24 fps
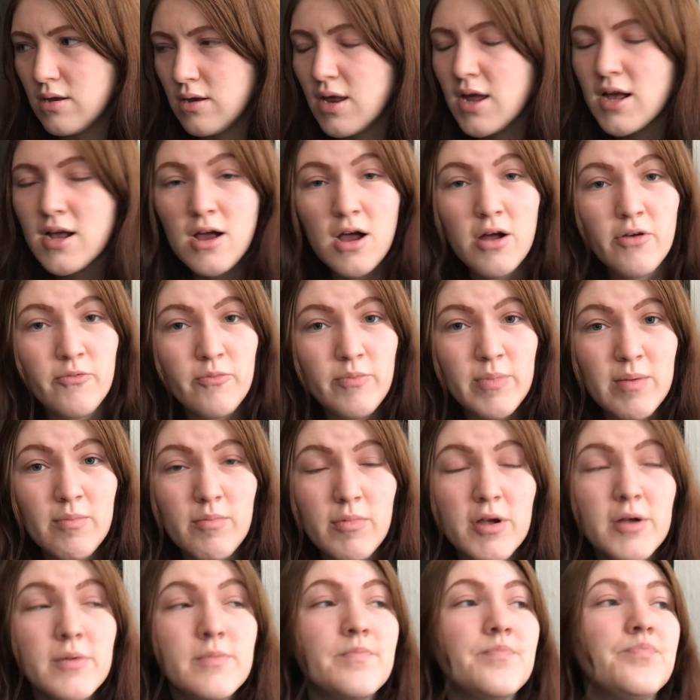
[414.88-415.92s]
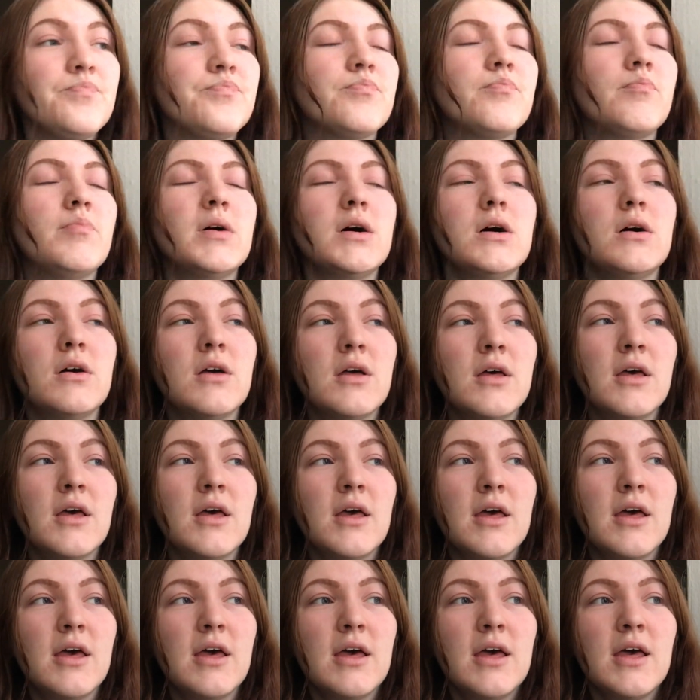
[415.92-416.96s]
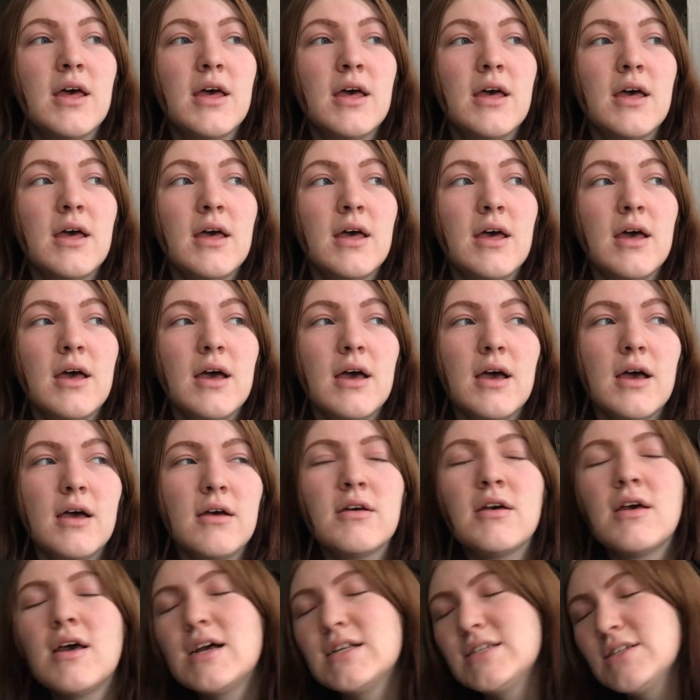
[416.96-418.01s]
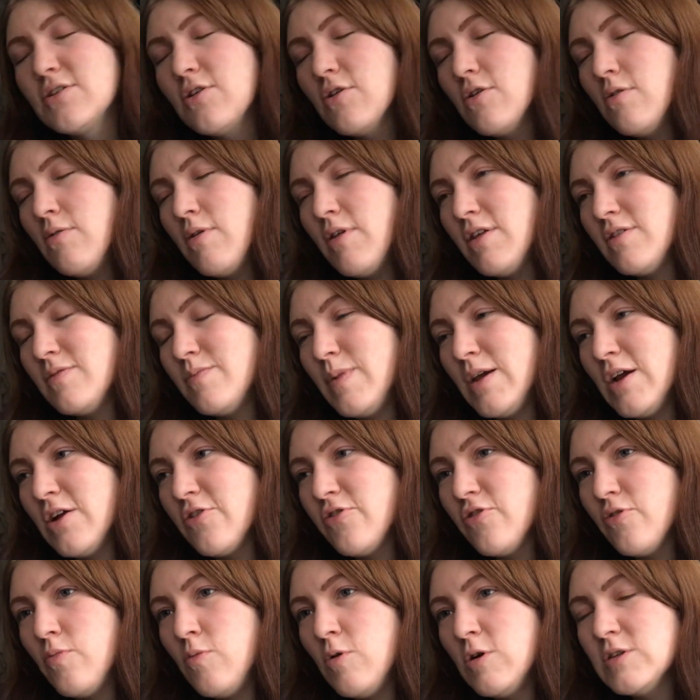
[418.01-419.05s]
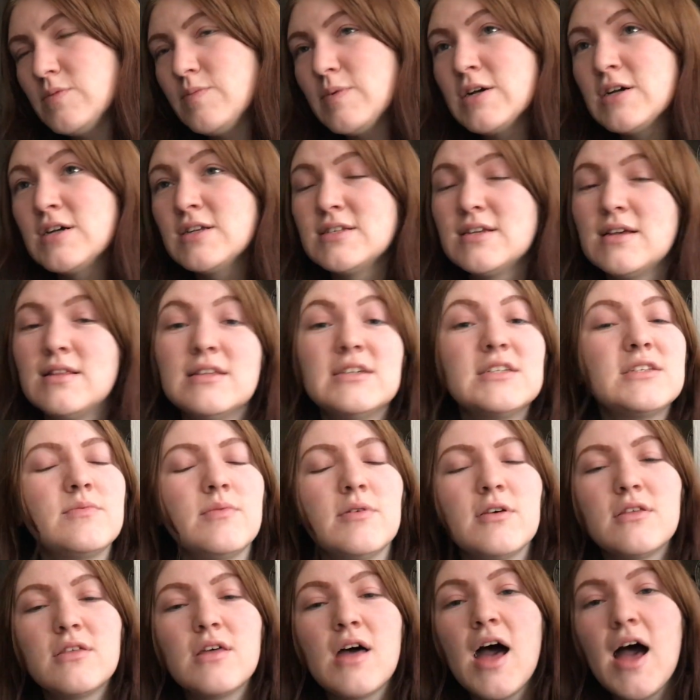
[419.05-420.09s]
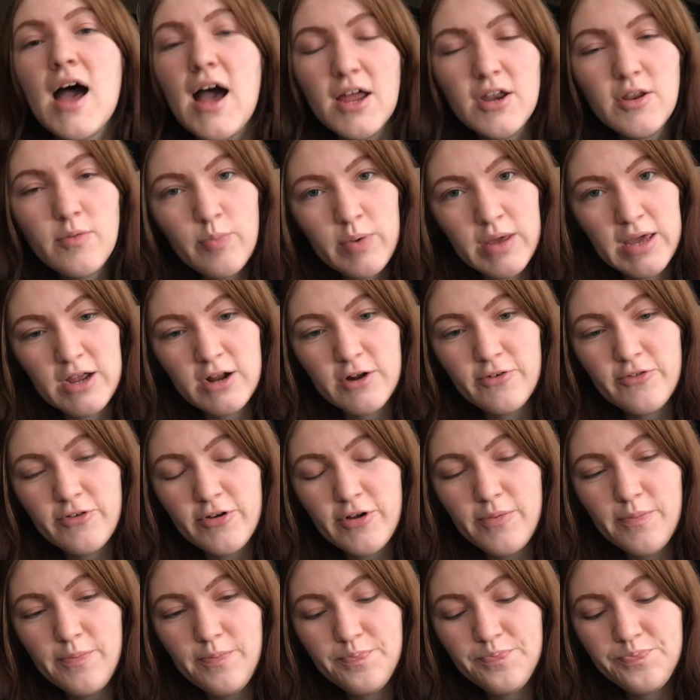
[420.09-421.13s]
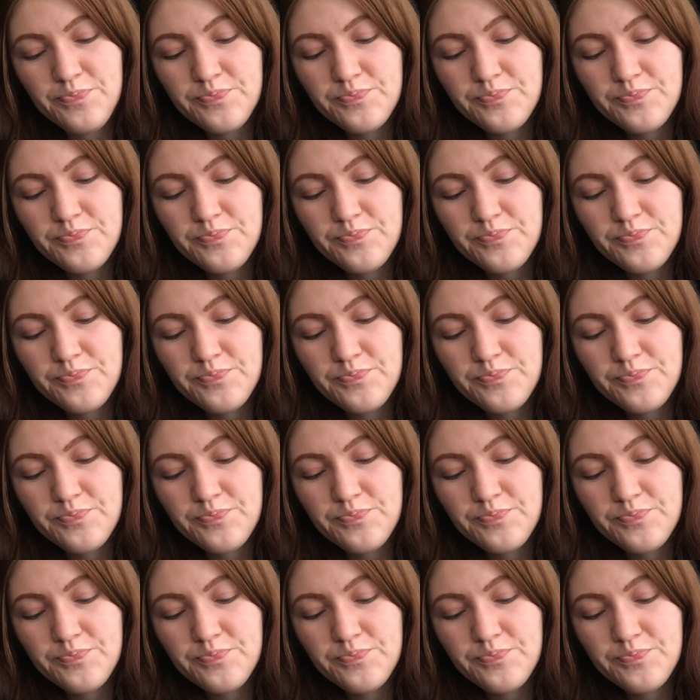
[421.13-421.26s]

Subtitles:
I can't remember, but I had to Google what this pear drum was because Elizabeth had a pear drum,